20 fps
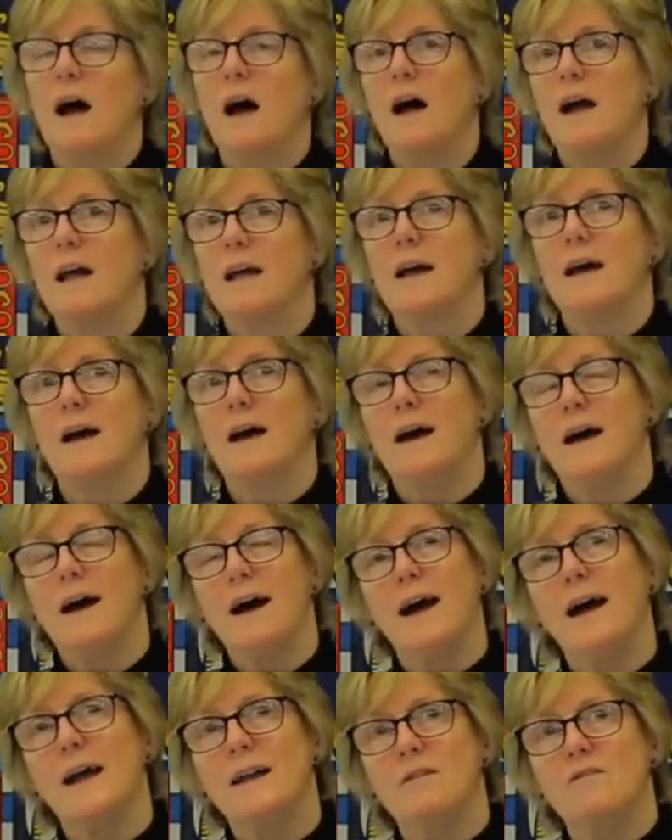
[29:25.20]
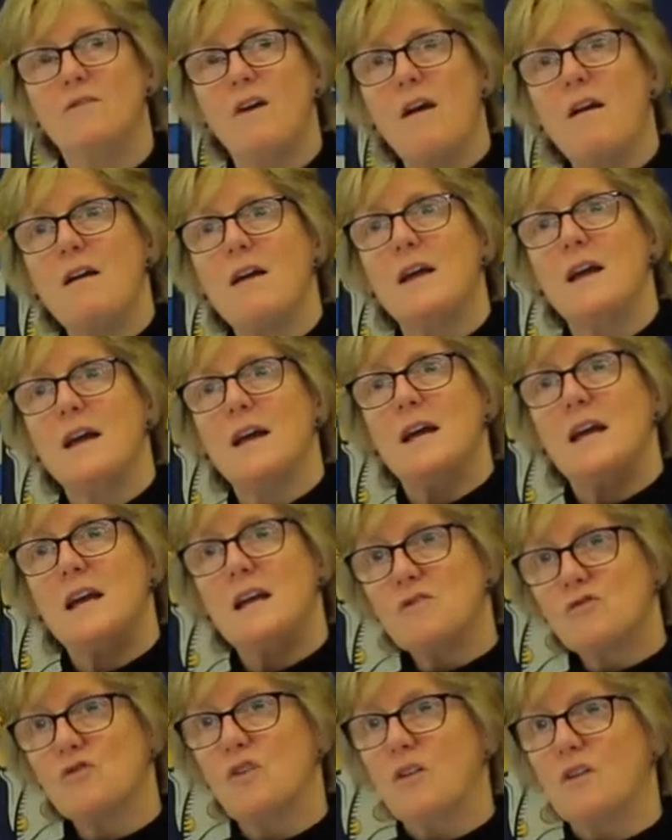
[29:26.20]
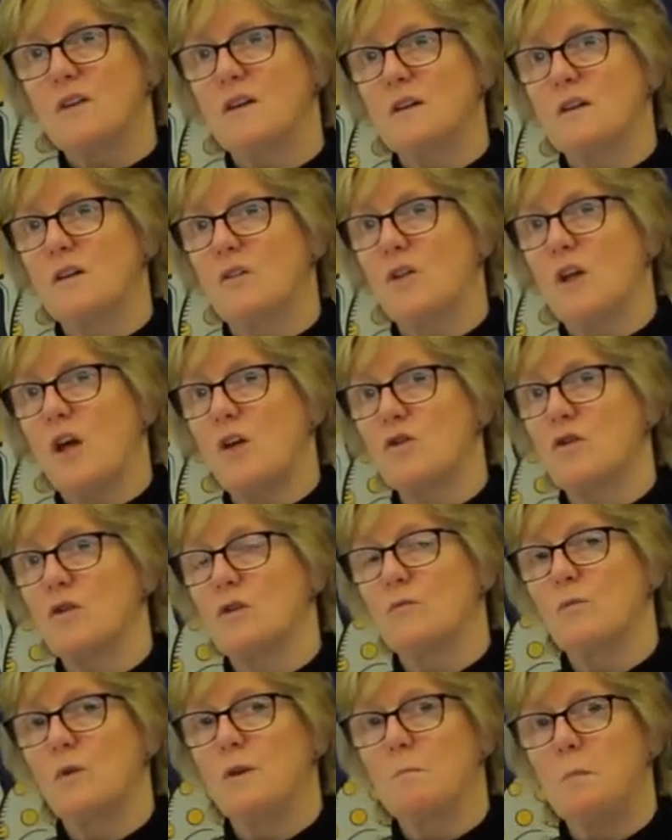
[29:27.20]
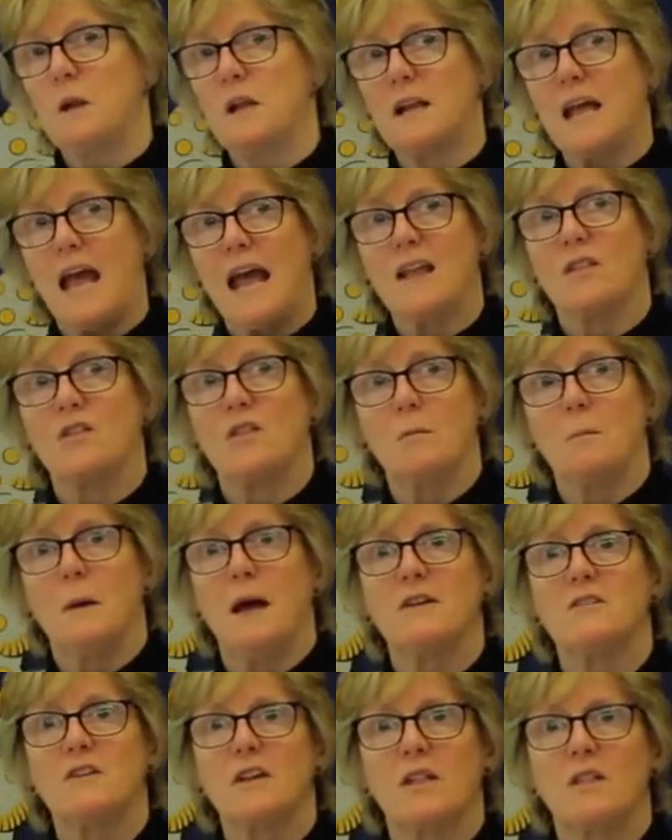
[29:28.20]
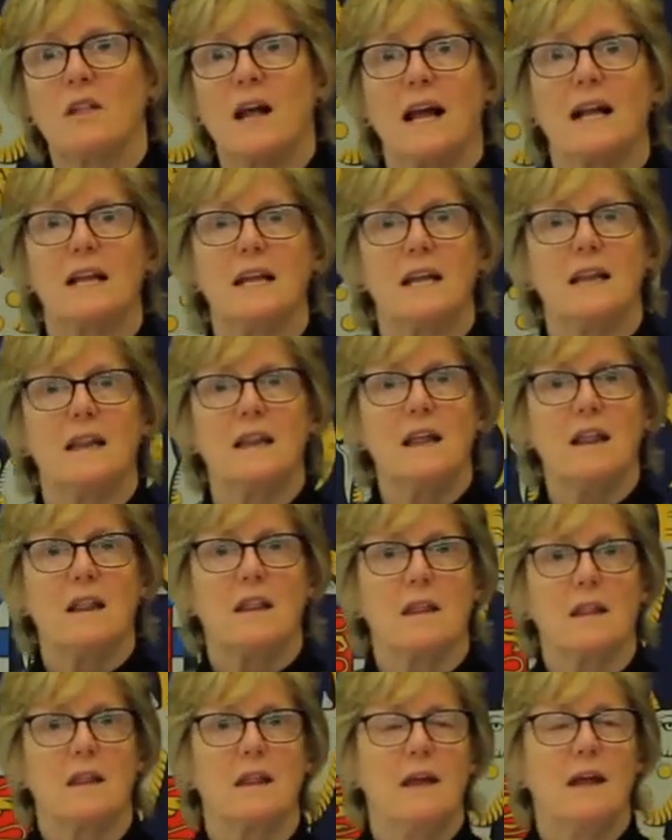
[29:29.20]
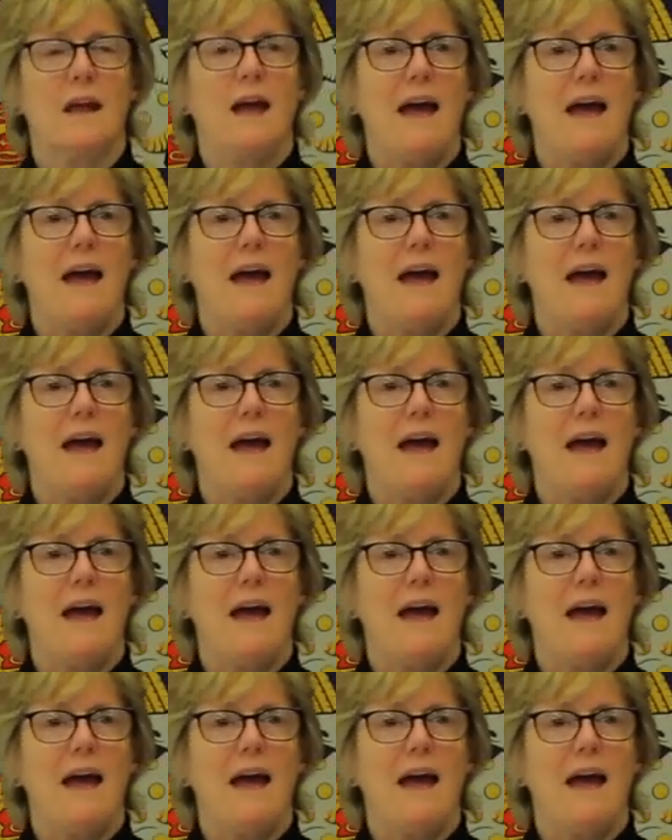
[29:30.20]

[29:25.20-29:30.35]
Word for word: I had a very interesting discussion with Bill Gates about exactly this.